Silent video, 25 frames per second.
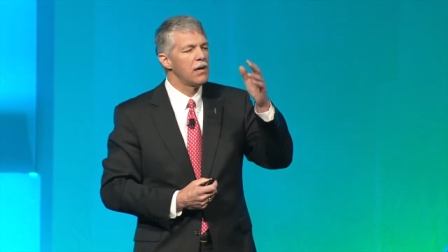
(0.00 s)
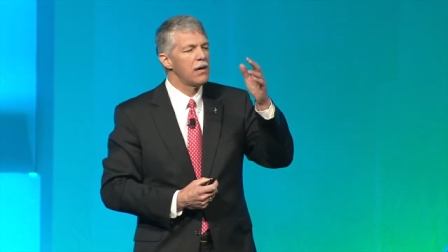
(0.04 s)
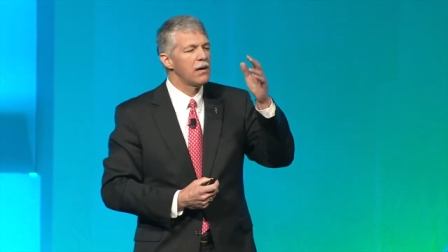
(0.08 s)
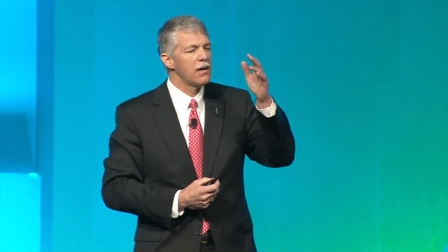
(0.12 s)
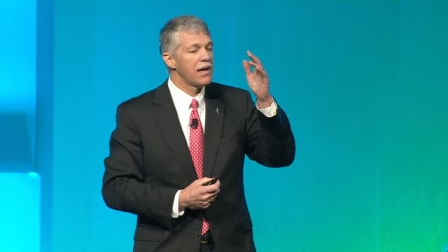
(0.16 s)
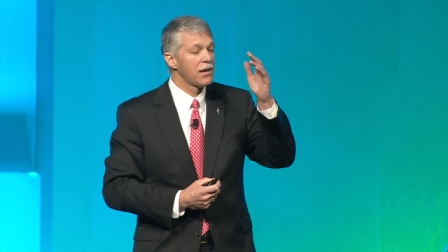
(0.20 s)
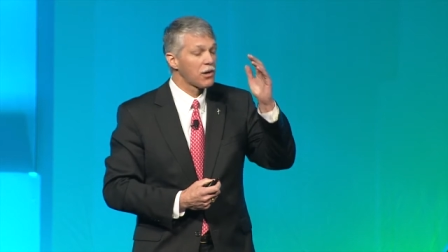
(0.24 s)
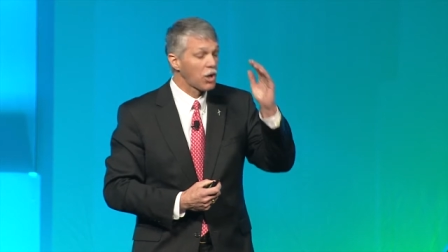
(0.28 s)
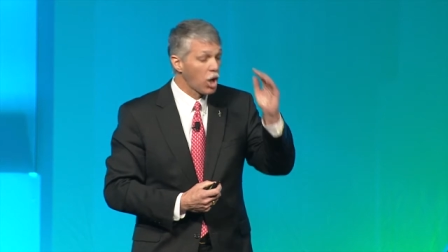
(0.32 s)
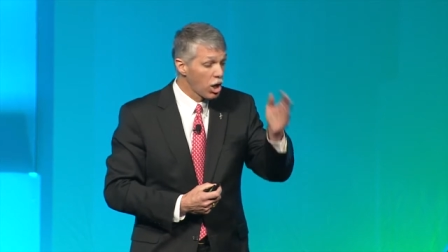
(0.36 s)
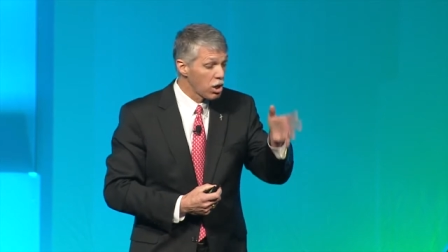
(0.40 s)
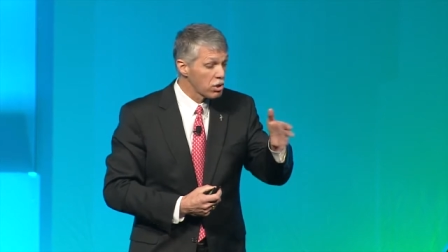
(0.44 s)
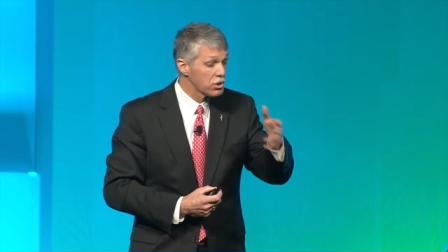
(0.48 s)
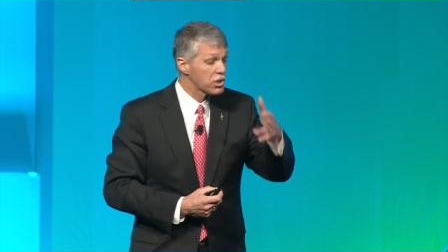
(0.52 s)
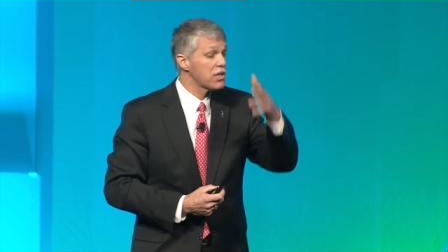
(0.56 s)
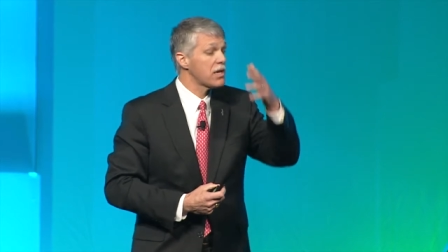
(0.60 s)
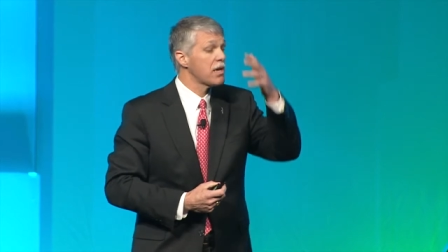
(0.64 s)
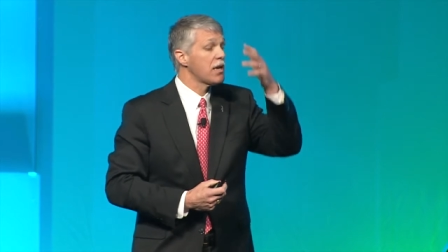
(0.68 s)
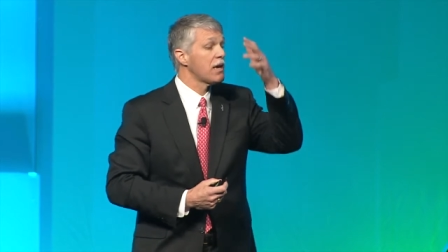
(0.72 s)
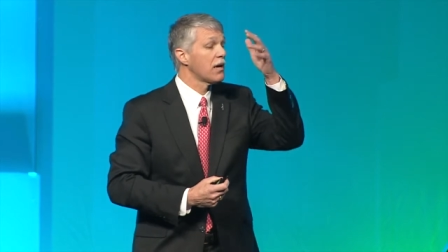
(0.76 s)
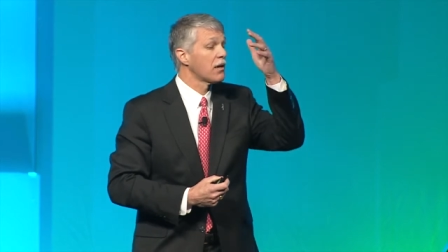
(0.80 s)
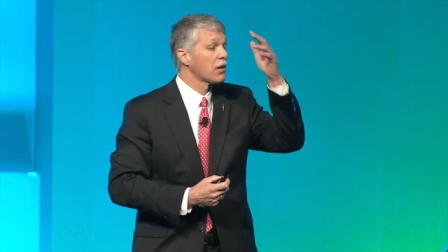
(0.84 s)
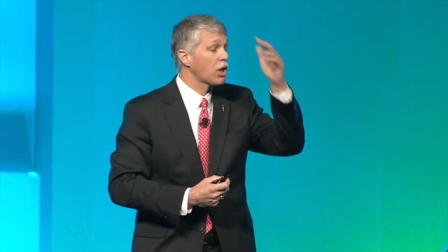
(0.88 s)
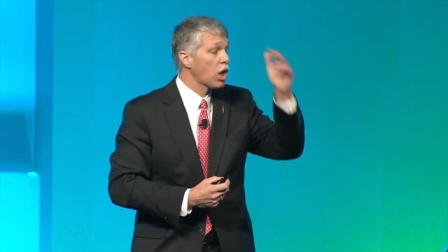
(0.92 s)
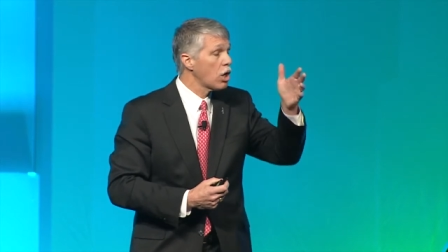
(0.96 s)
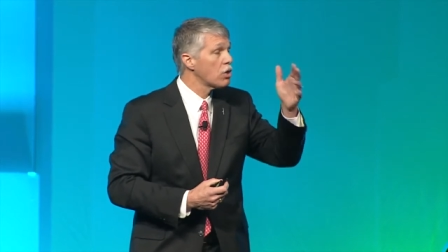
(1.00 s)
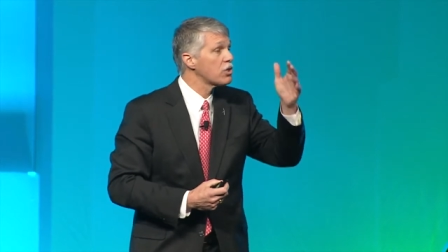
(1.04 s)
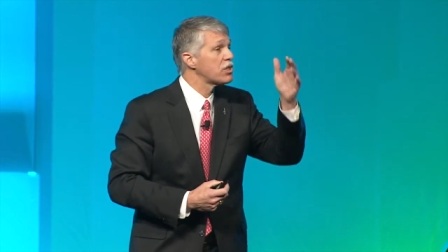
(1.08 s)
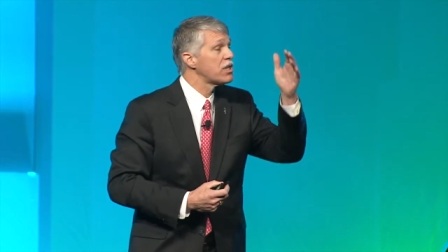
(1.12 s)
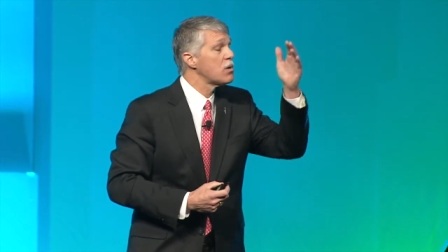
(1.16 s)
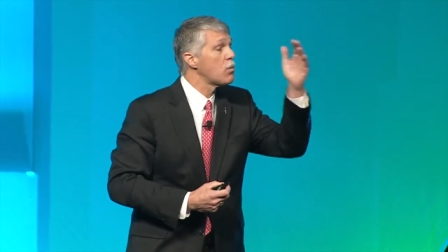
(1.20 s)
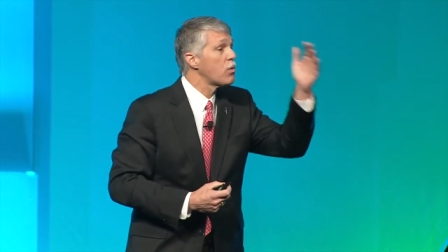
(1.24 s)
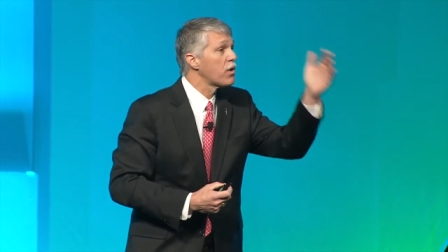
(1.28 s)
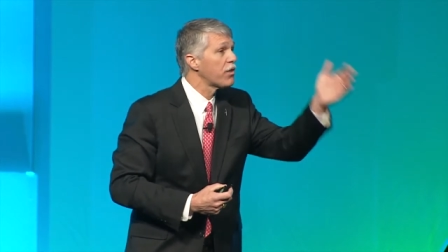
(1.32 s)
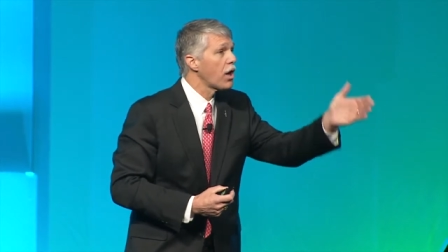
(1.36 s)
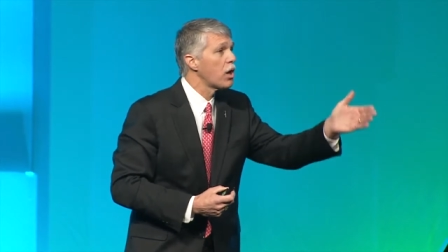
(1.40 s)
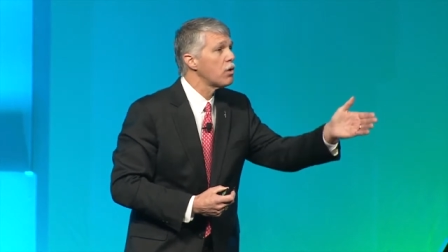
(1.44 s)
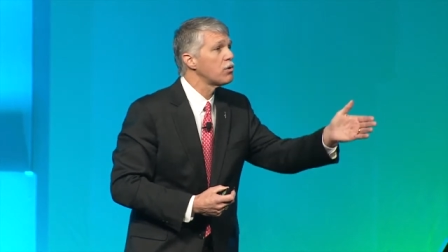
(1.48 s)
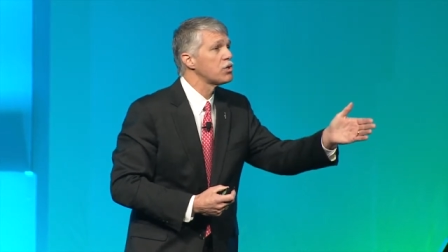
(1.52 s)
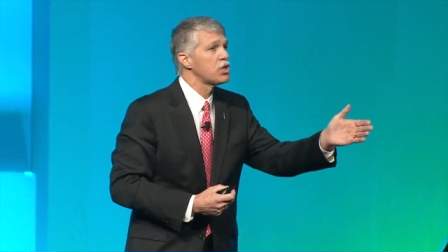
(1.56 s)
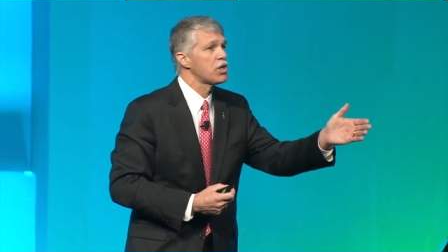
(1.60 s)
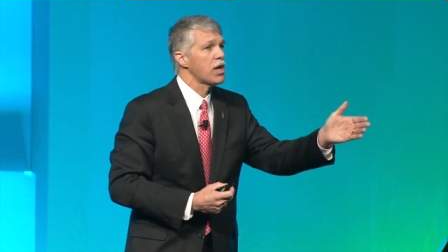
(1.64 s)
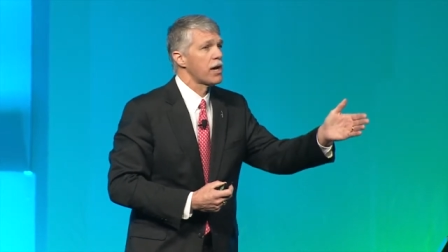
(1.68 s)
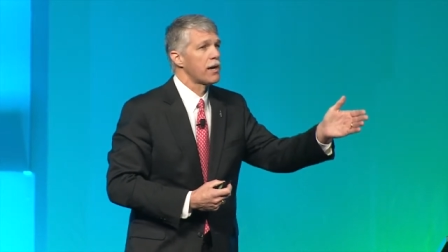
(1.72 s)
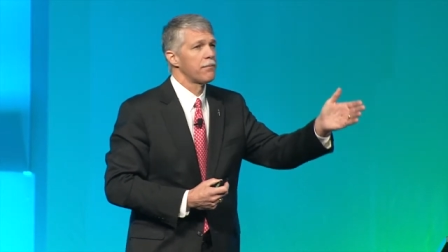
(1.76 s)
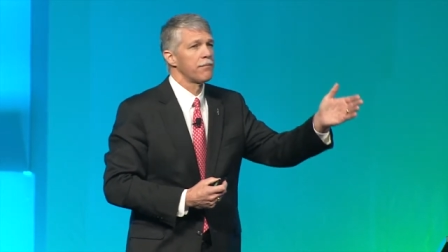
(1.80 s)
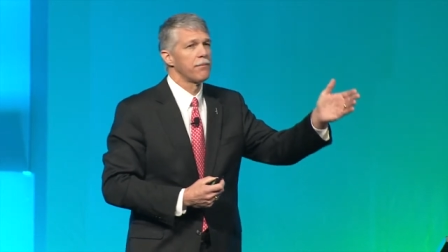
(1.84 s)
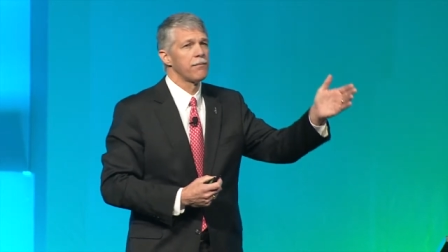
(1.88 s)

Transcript: and closely and closely with OSHA